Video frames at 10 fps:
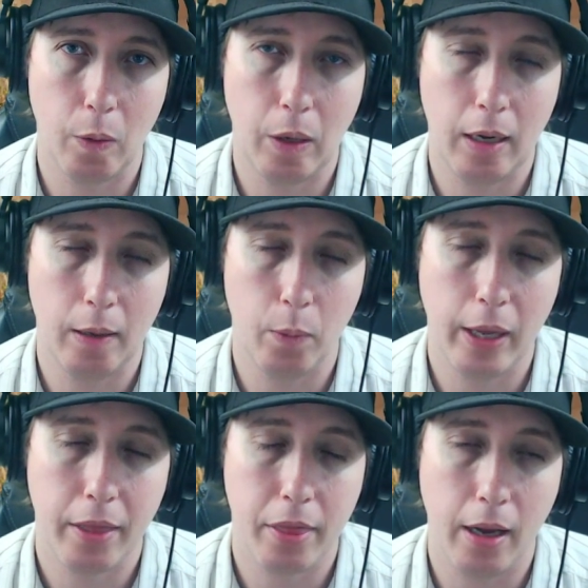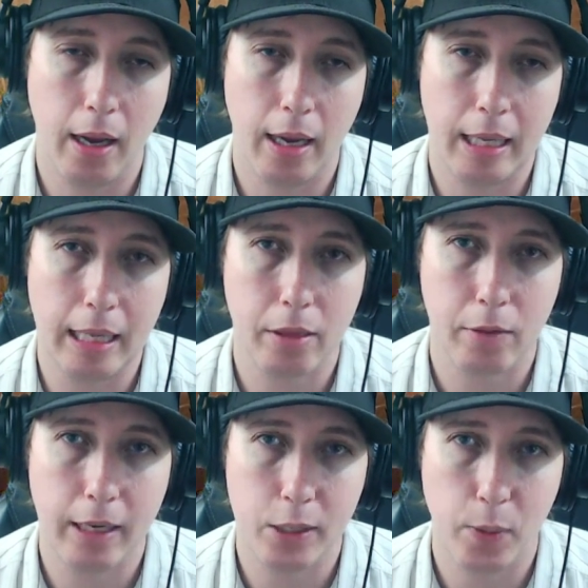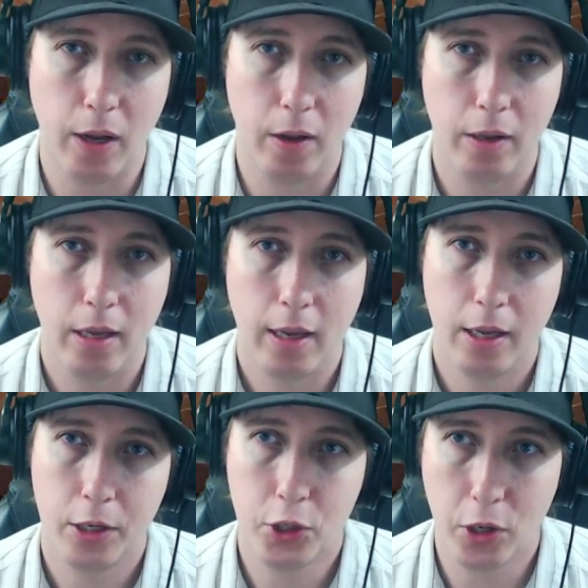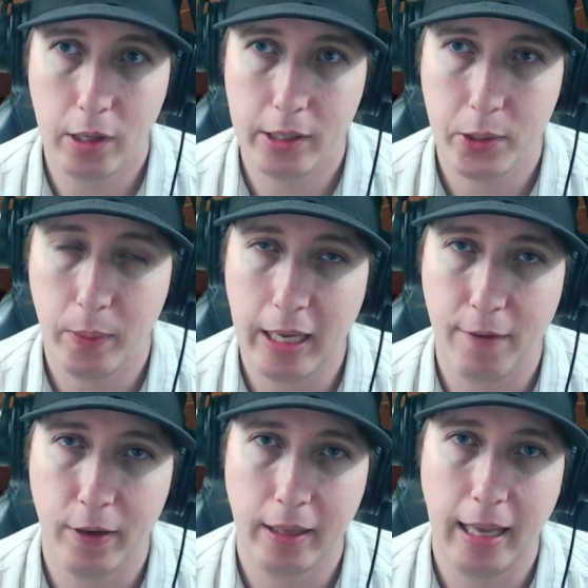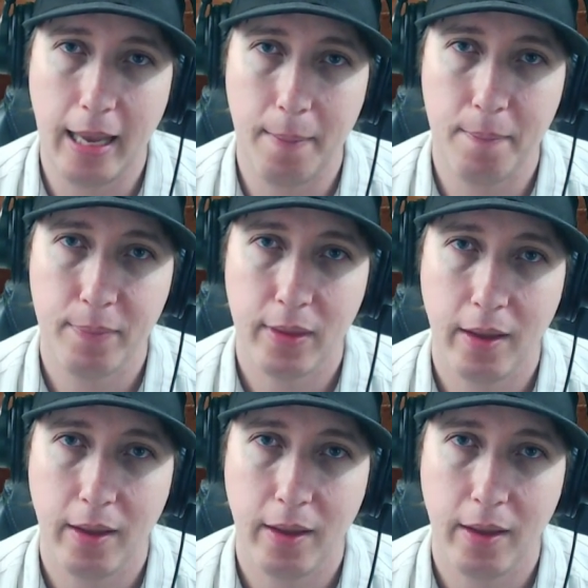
with E3 as well. Journalists will be covering the game.